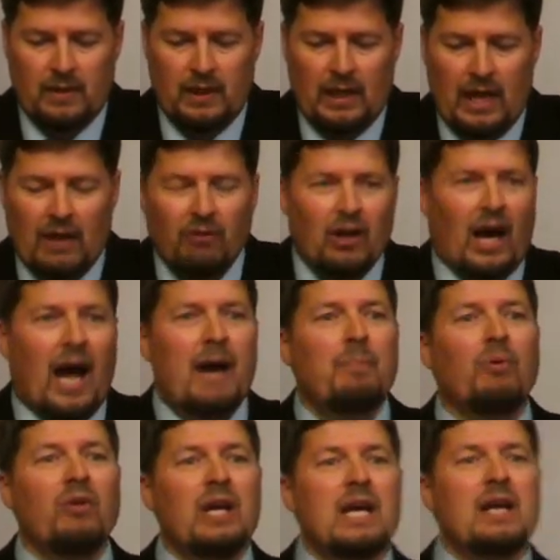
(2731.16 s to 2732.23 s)
And look, I
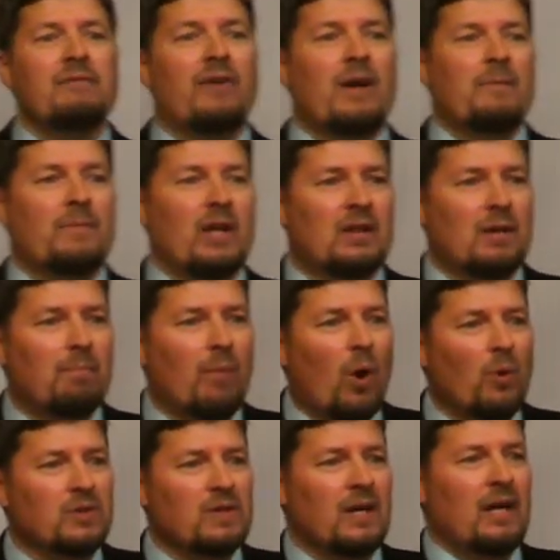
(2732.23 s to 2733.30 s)
believe that the
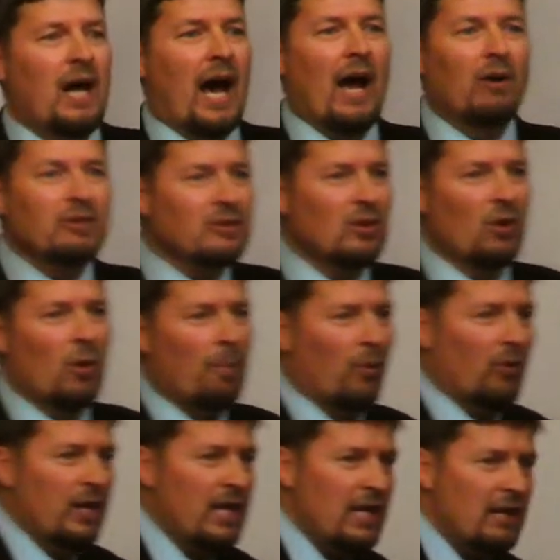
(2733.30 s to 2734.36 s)
most, I also don't
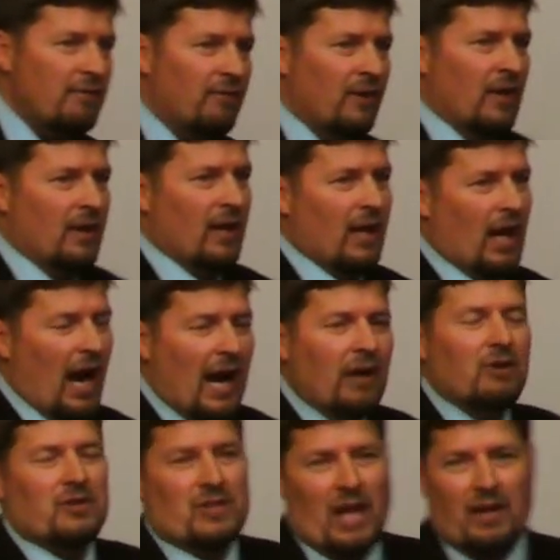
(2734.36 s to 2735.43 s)
believe that, I
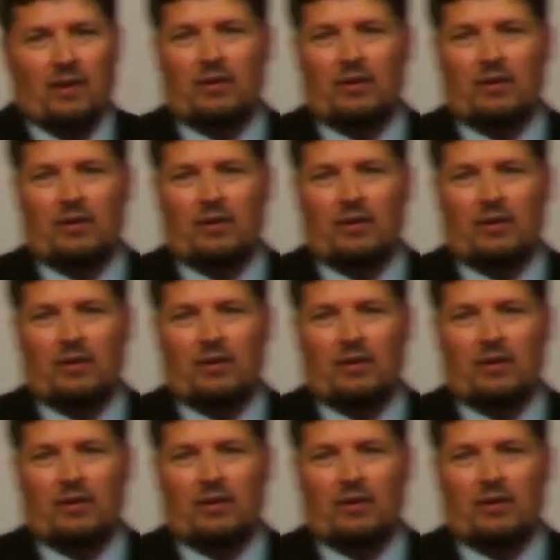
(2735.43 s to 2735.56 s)
understand that